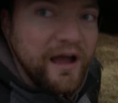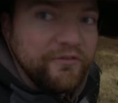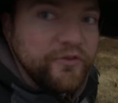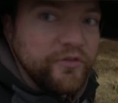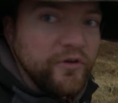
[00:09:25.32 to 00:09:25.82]

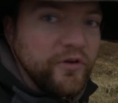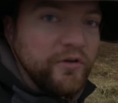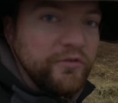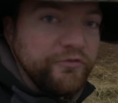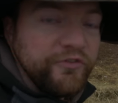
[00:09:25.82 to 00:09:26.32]
after the
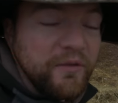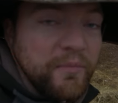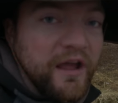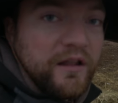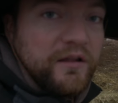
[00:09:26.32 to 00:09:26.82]

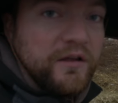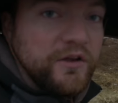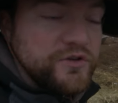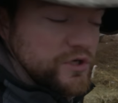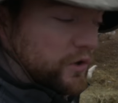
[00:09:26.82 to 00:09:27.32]
female
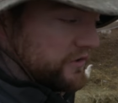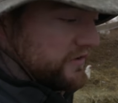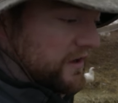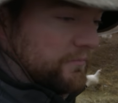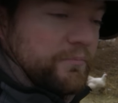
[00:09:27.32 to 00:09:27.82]
joined
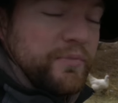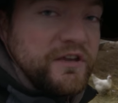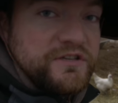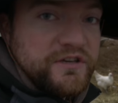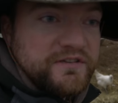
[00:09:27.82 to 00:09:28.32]
him,
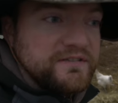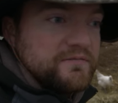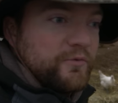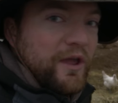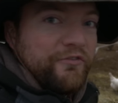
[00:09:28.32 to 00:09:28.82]
Peaches.
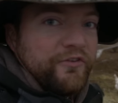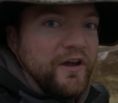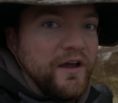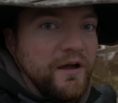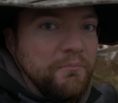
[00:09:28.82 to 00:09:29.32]
We have
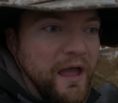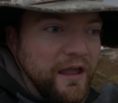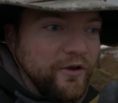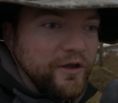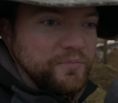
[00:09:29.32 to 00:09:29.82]

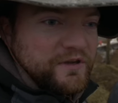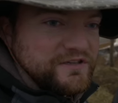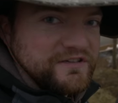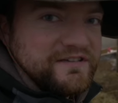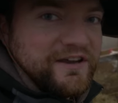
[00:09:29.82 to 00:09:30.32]
Mango and
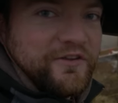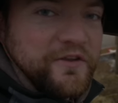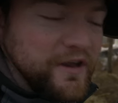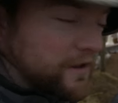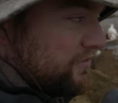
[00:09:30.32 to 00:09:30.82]
Peaches here,
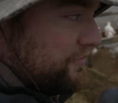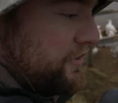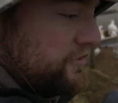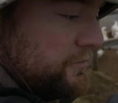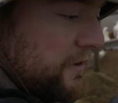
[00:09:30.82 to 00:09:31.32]
the names of
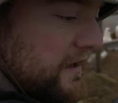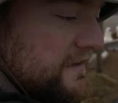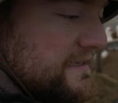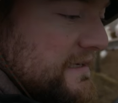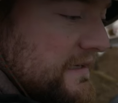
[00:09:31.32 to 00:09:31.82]
our two
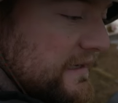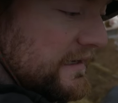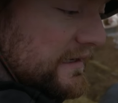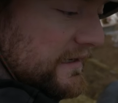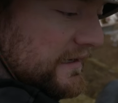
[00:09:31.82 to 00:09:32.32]
pigs.
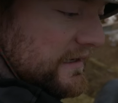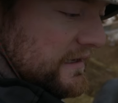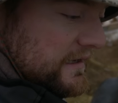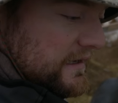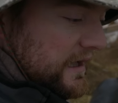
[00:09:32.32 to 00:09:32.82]

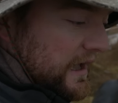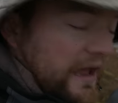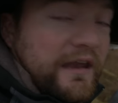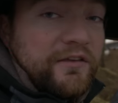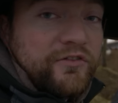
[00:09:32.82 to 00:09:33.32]

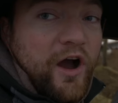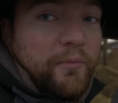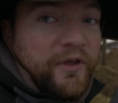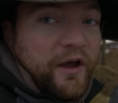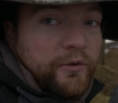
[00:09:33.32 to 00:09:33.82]
And he has
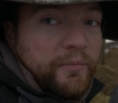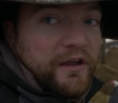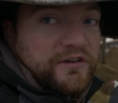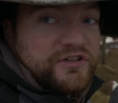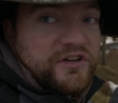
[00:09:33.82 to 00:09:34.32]
calmed down a
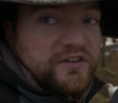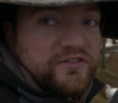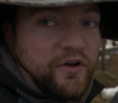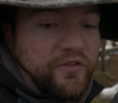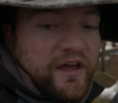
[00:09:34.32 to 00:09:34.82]
bunch,
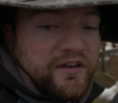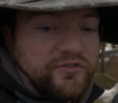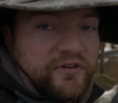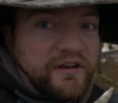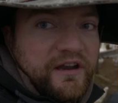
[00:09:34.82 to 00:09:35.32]
so that
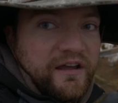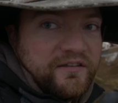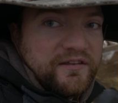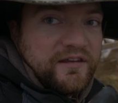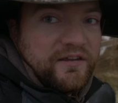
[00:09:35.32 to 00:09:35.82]
is really
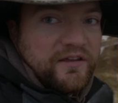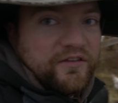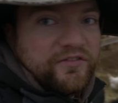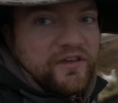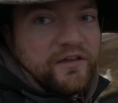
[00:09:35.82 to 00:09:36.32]
nice. You
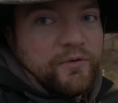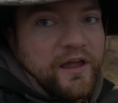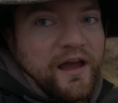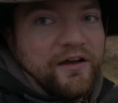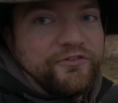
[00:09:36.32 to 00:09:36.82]
can see we
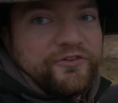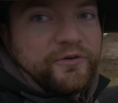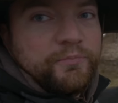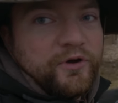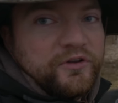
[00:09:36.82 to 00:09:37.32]
have
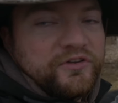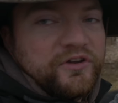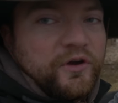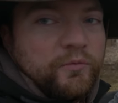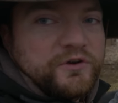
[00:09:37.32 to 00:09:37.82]
put
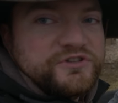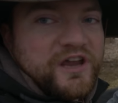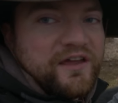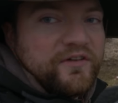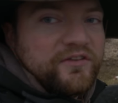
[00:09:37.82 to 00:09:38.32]
wood
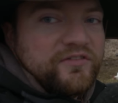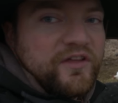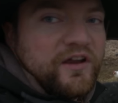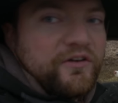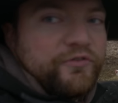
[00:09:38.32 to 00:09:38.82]
shavings
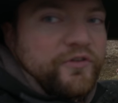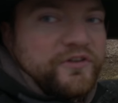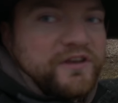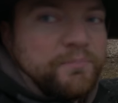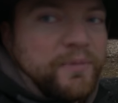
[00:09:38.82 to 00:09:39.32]
there for
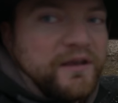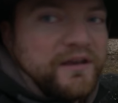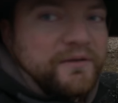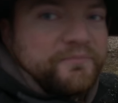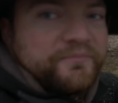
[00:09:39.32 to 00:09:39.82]
the deep
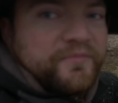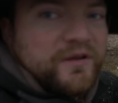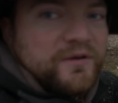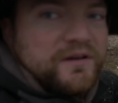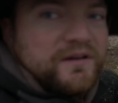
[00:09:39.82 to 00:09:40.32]
bedding,
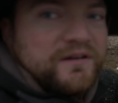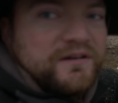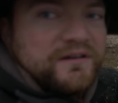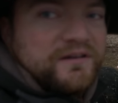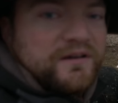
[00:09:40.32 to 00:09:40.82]

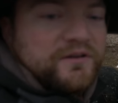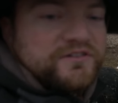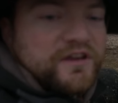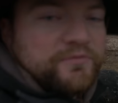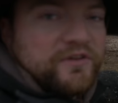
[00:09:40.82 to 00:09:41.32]

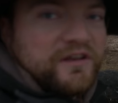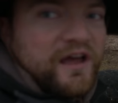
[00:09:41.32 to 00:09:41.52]
which keeps it